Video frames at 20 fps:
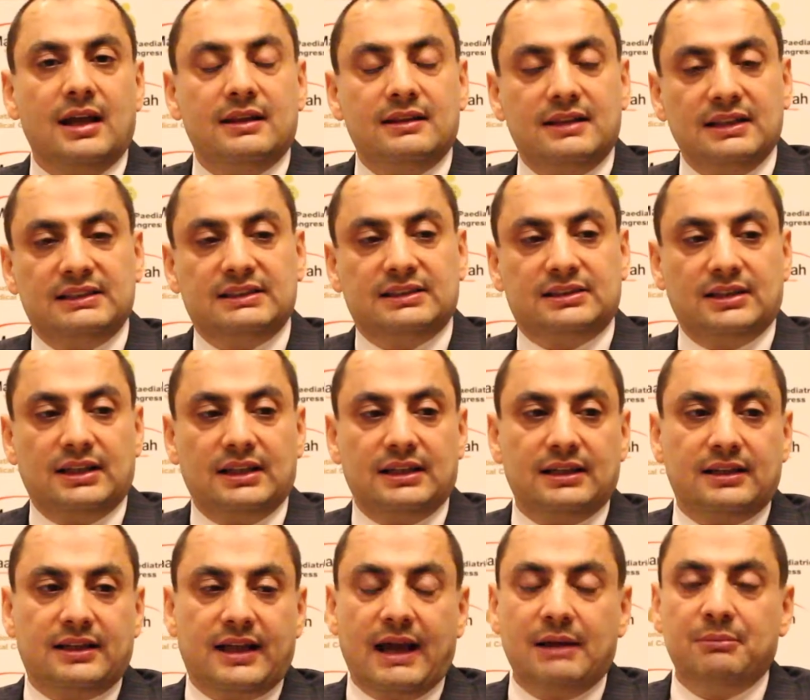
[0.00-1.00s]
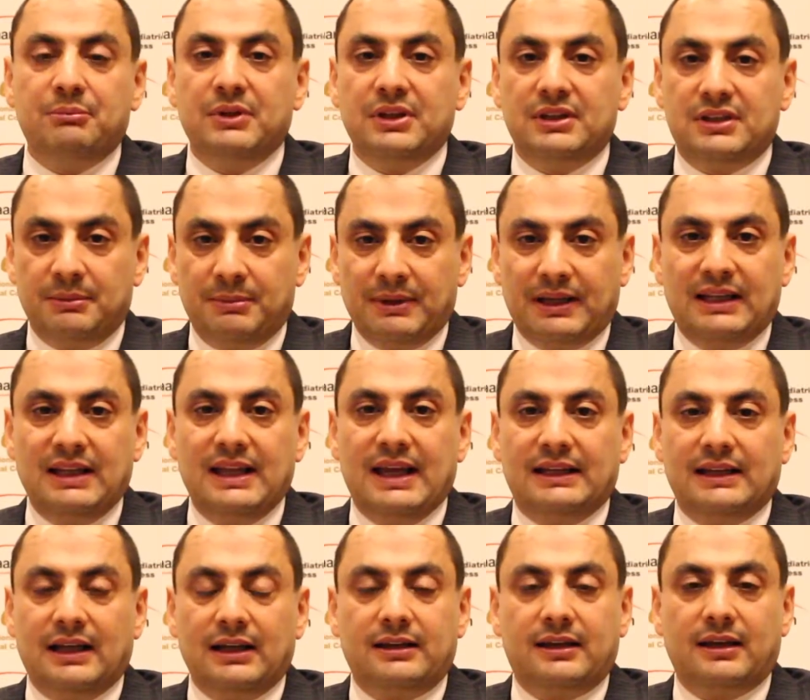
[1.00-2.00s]
This can be typically
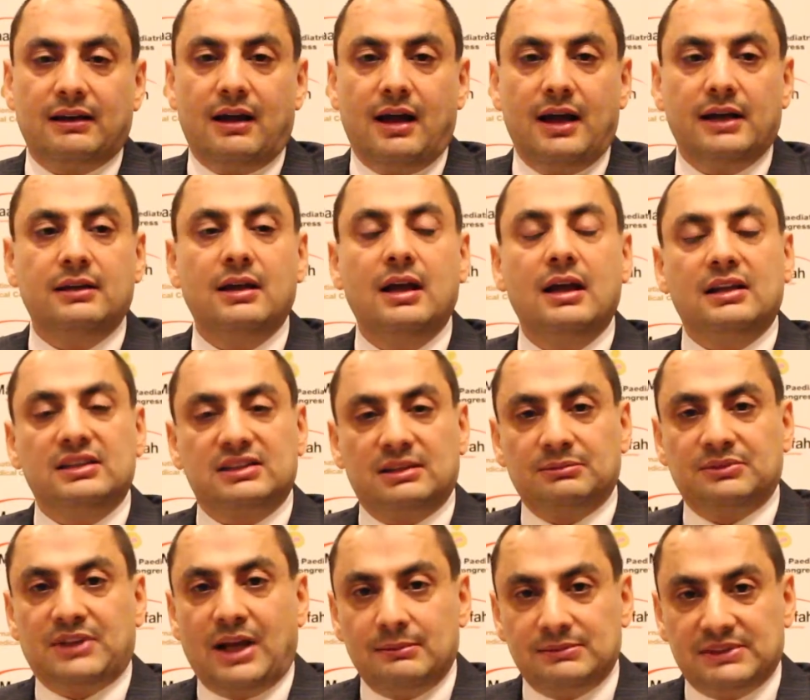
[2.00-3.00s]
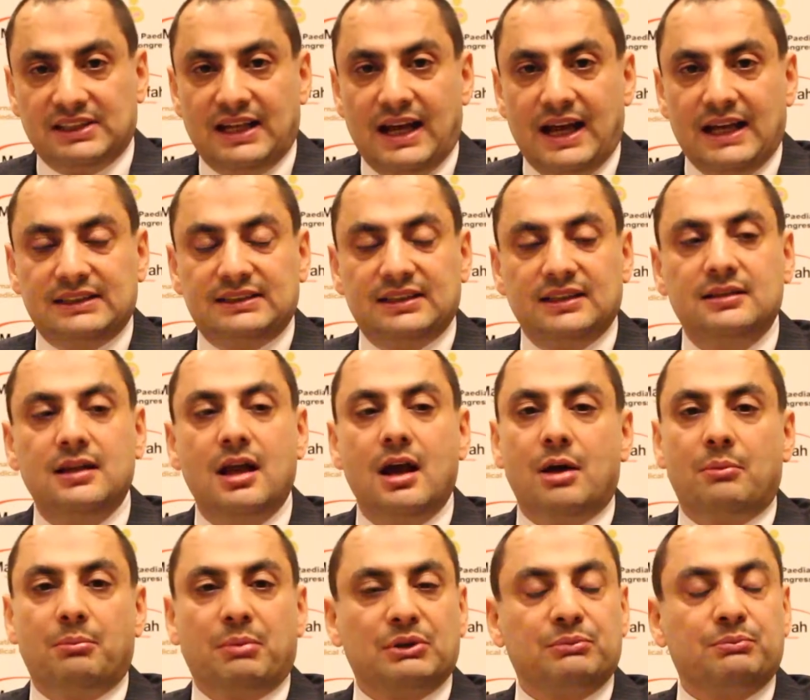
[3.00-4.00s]
an alkaline, sometimes an acid,
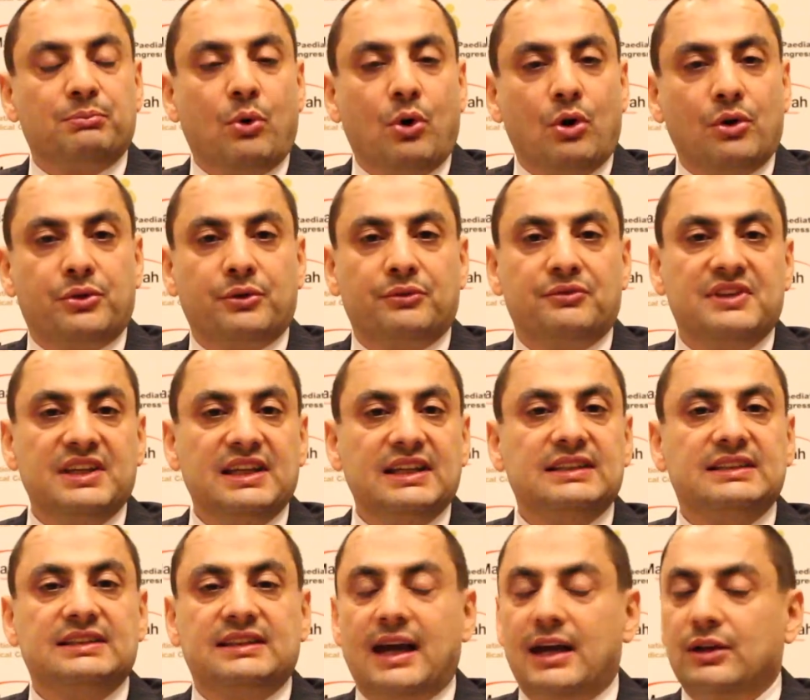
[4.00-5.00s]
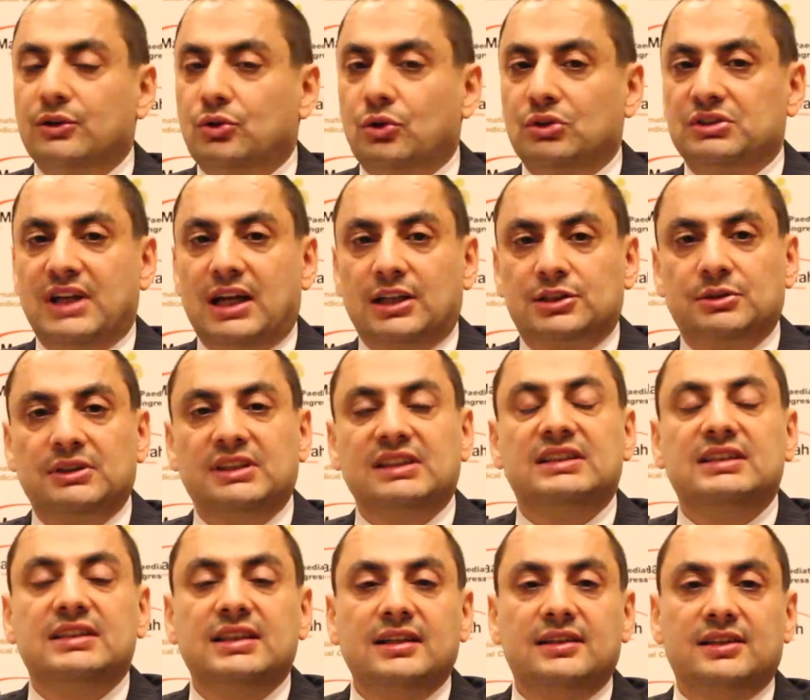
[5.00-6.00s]
but both of these can cause actually
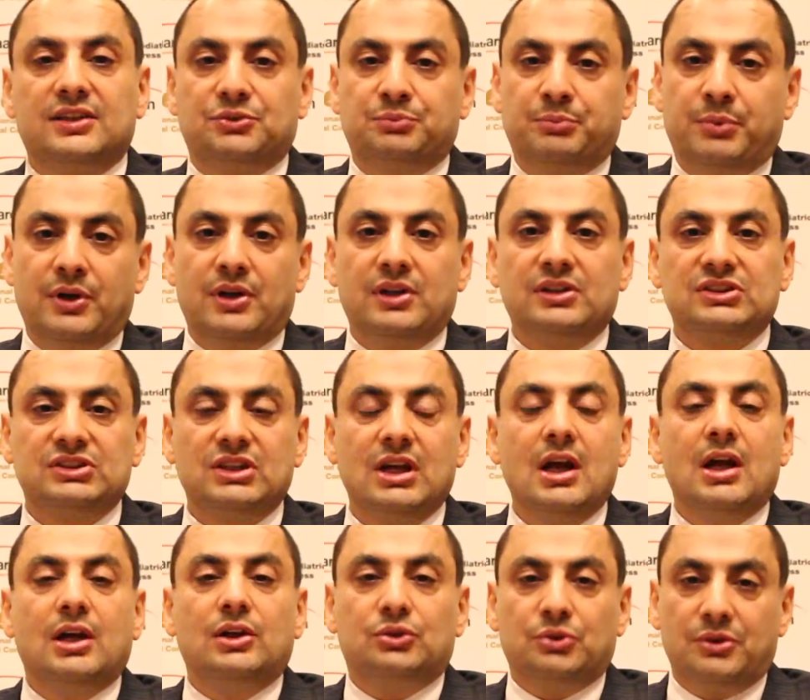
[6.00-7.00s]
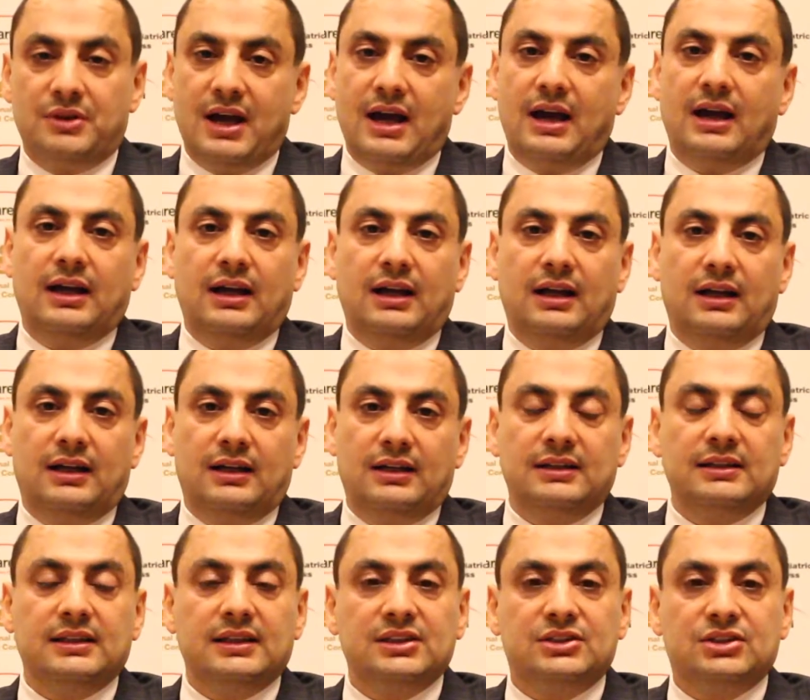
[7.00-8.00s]
serious burns to
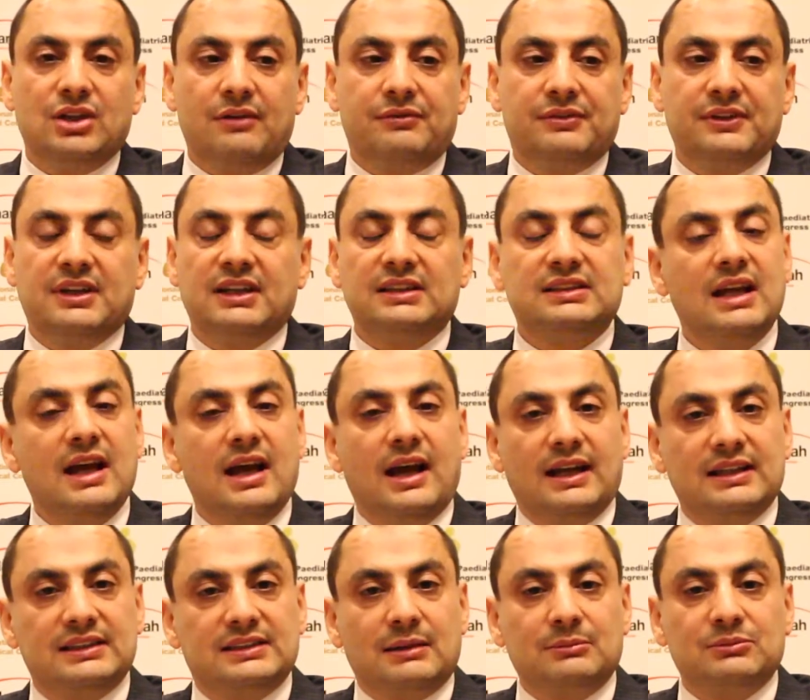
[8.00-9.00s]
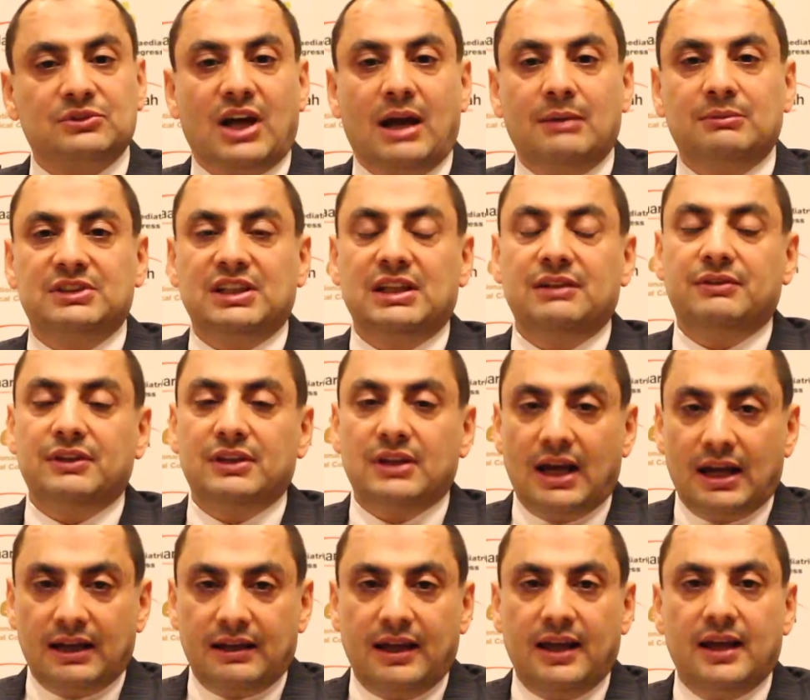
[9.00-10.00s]
the esophagus, and sometimes even
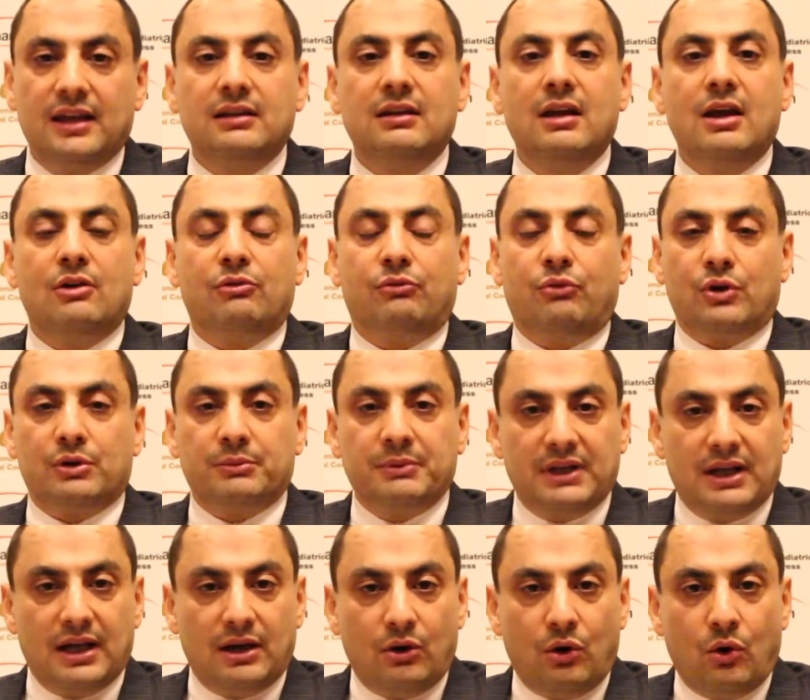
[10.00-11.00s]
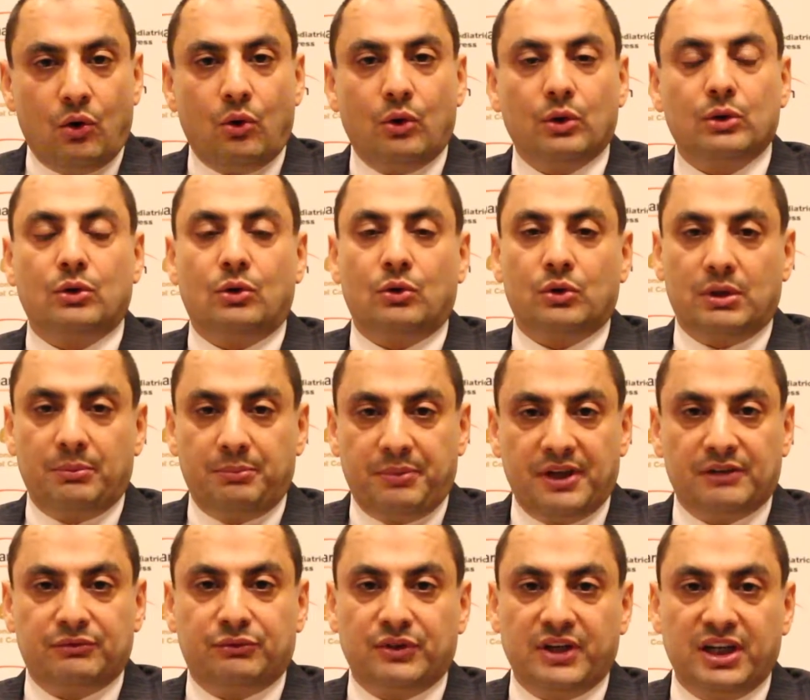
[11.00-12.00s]
again forming a hole or a
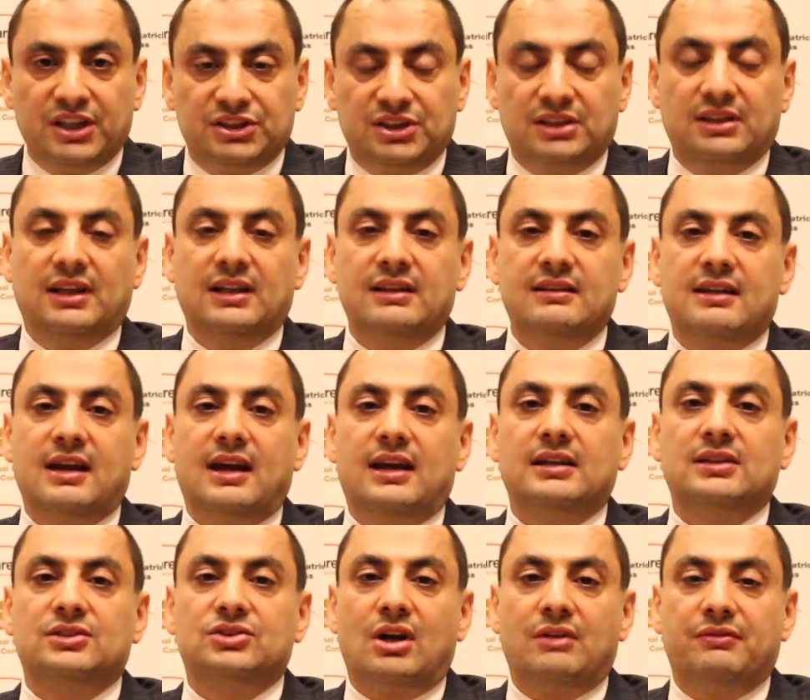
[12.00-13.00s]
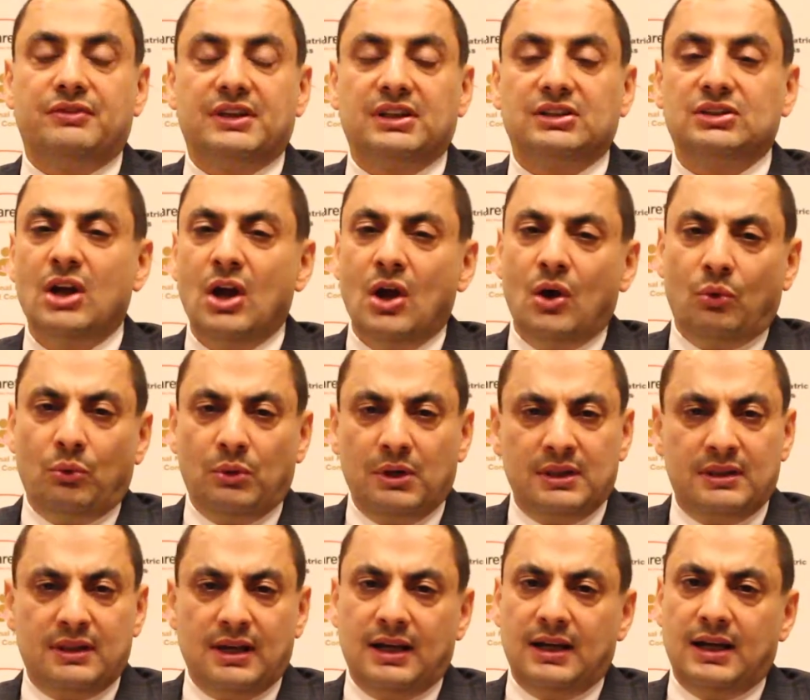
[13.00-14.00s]
perforation in the esophagus
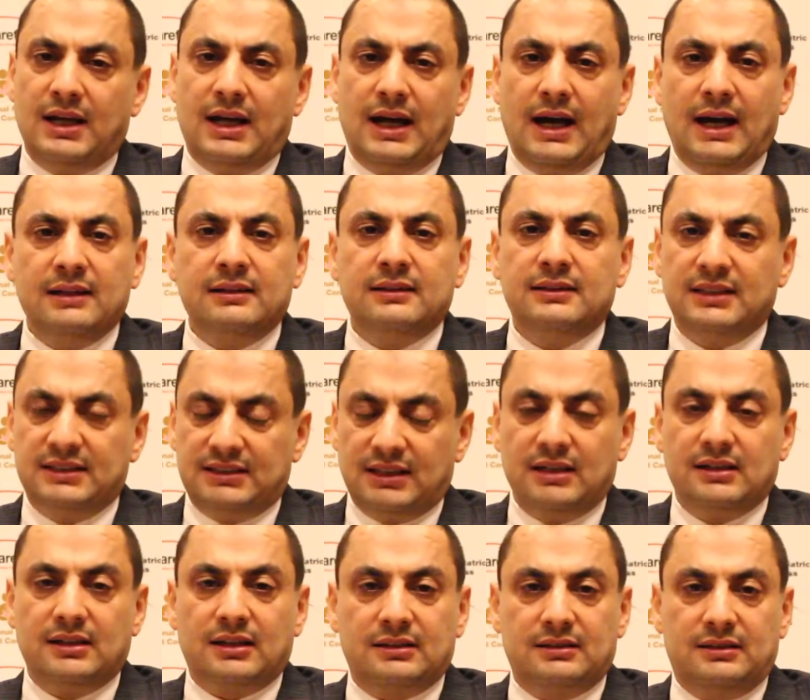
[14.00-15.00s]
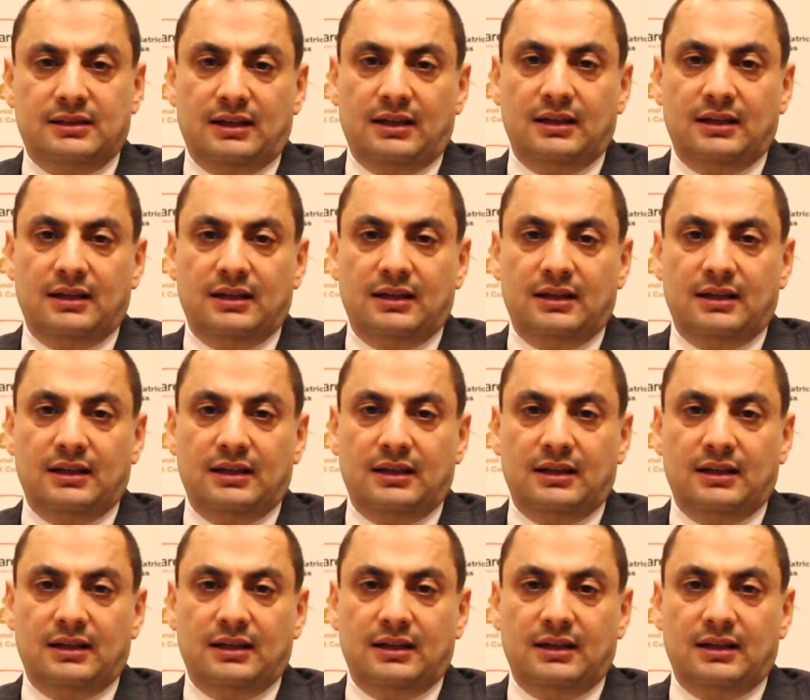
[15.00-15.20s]
with undesired